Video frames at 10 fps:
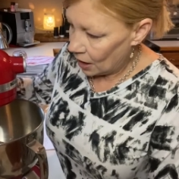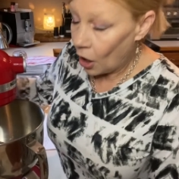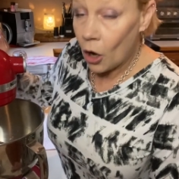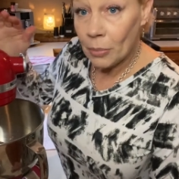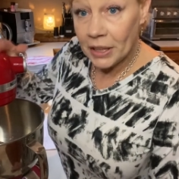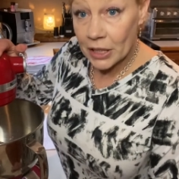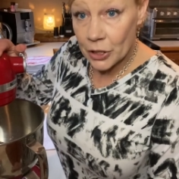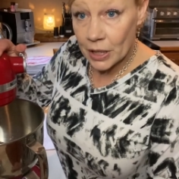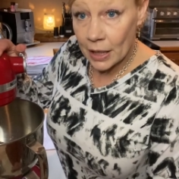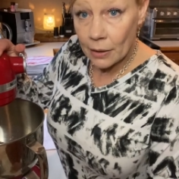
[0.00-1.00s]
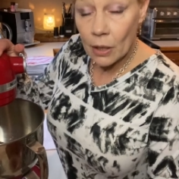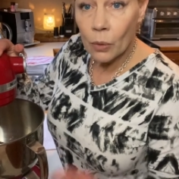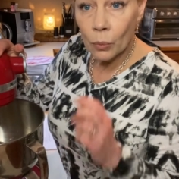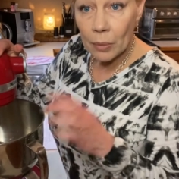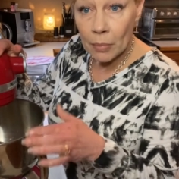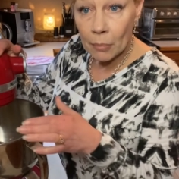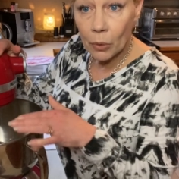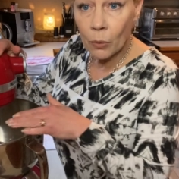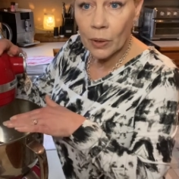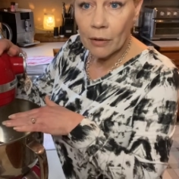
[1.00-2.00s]
on my KitchenAid.
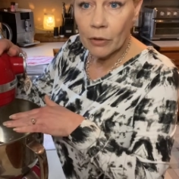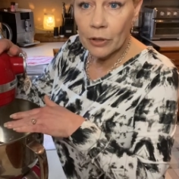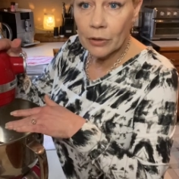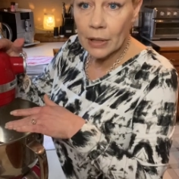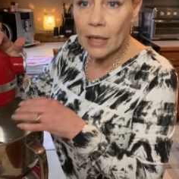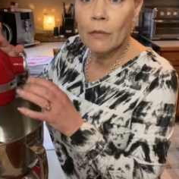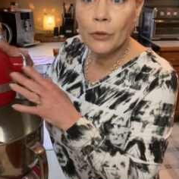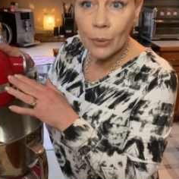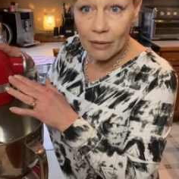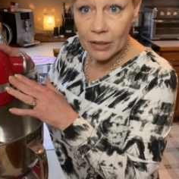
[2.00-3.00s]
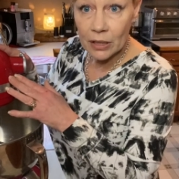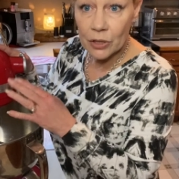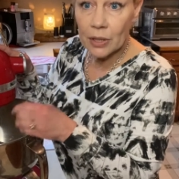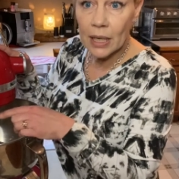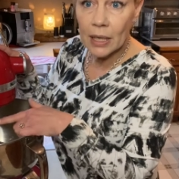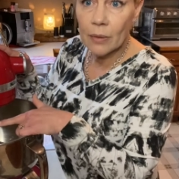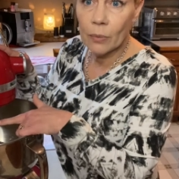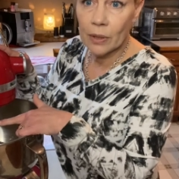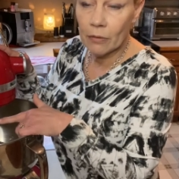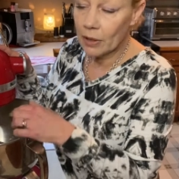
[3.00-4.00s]
Remember, whenever you're, if you have a KitchenAid,
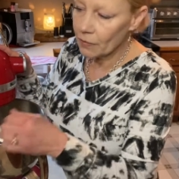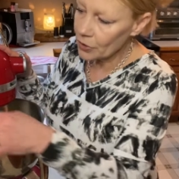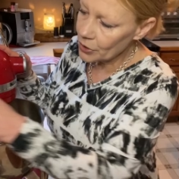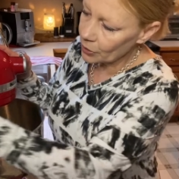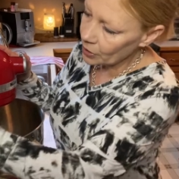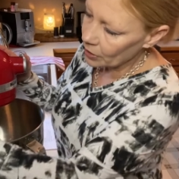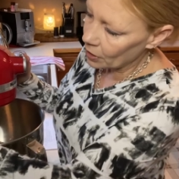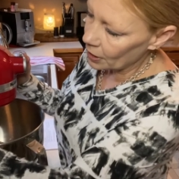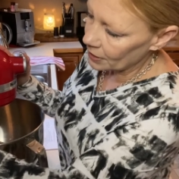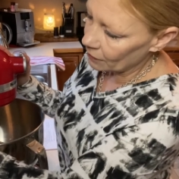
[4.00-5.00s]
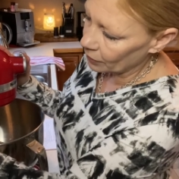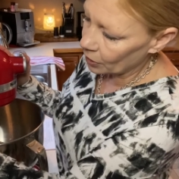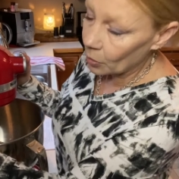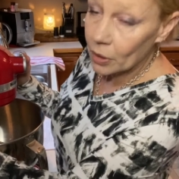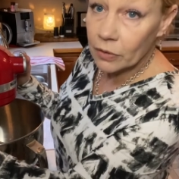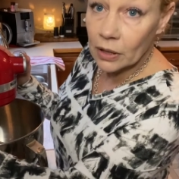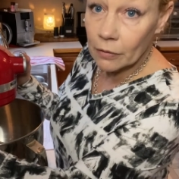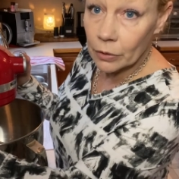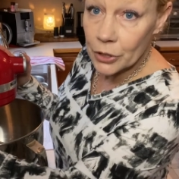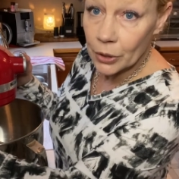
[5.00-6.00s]
whenever you have the dough hook on, never go above a
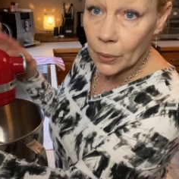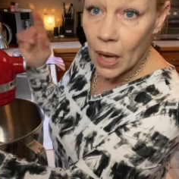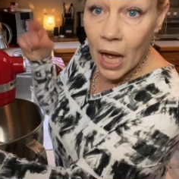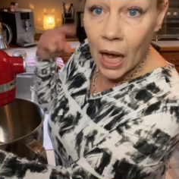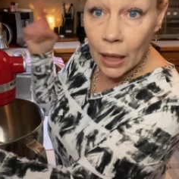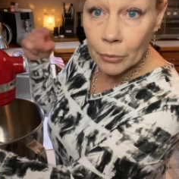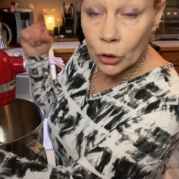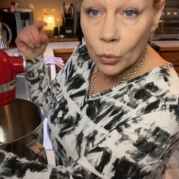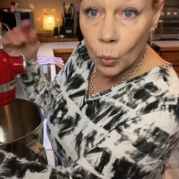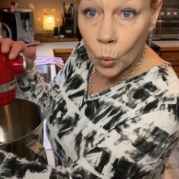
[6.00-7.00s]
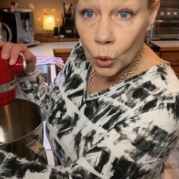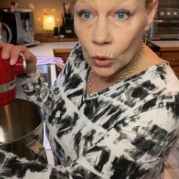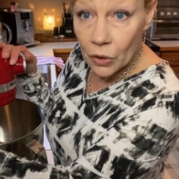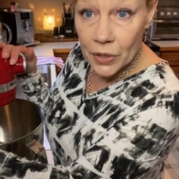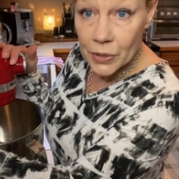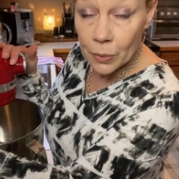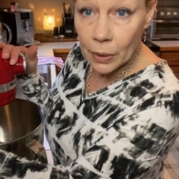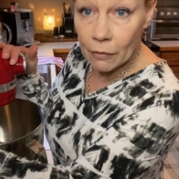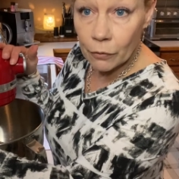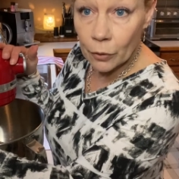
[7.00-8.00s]
level two. I'm going to whirl this
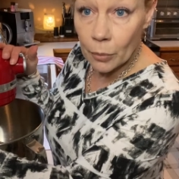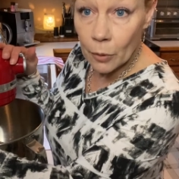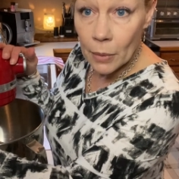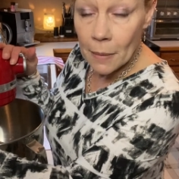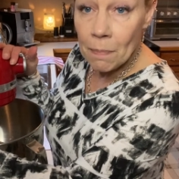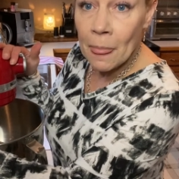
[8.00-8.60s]
around for a moment